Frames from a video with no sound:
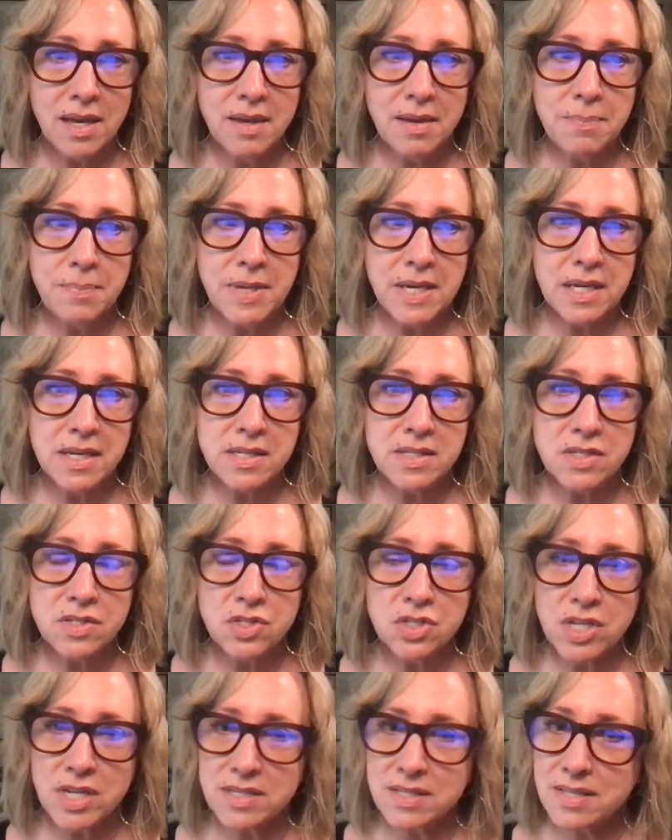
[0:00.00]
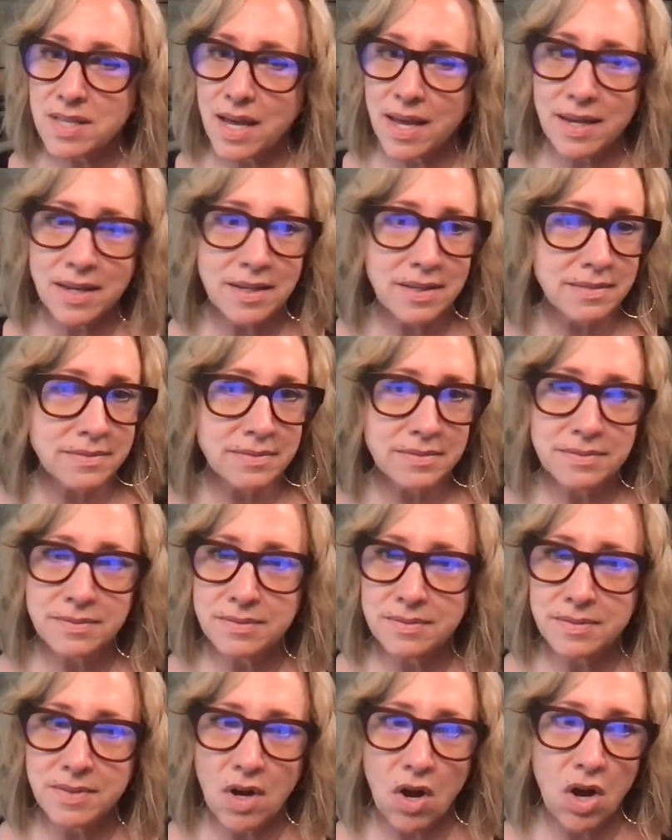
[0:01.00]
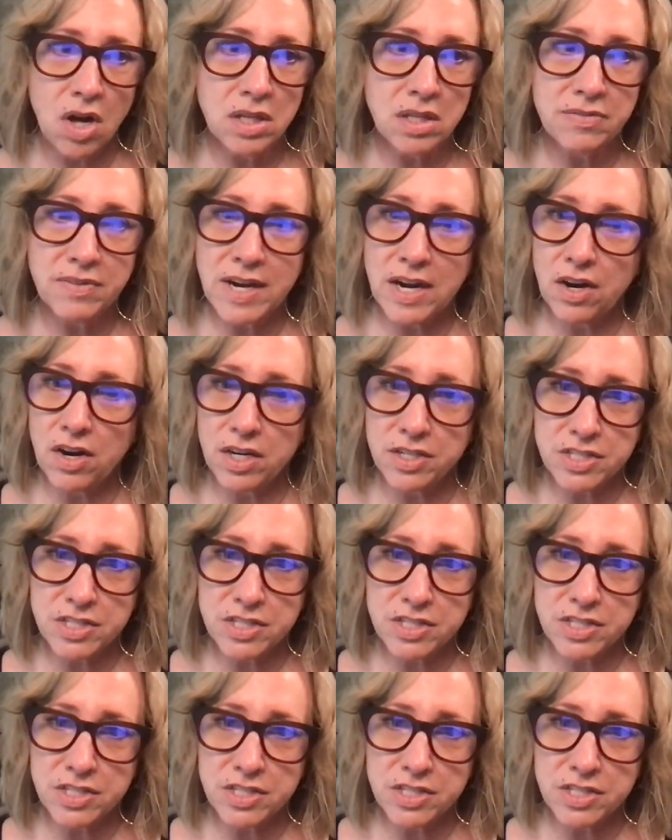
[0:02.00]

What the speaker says: because just like all of our